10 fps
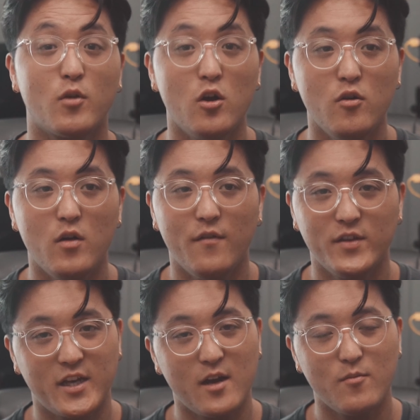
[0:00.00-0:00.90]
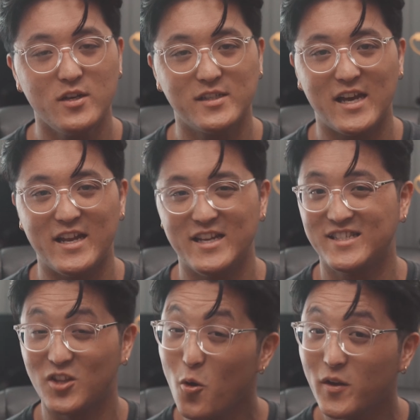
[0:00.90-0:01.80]
pro of this camera is that
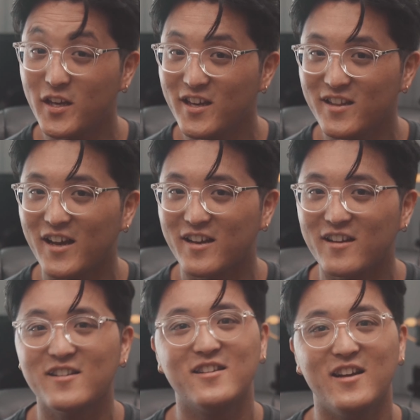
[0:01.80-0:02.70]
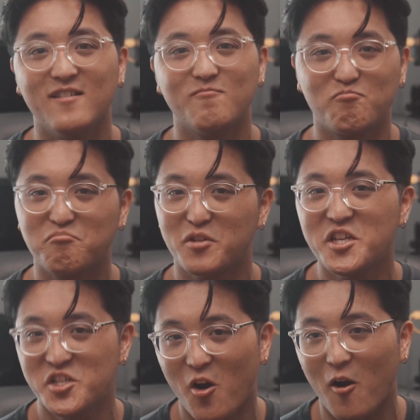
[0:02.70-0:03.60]
it's low-key like
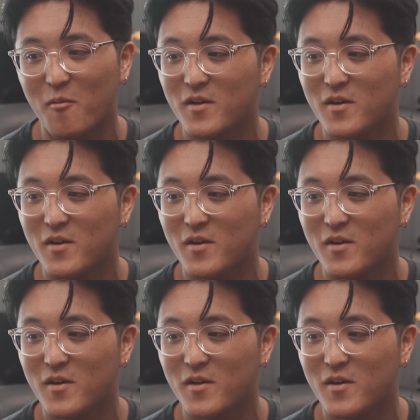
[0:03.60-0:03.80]
pretty sharp.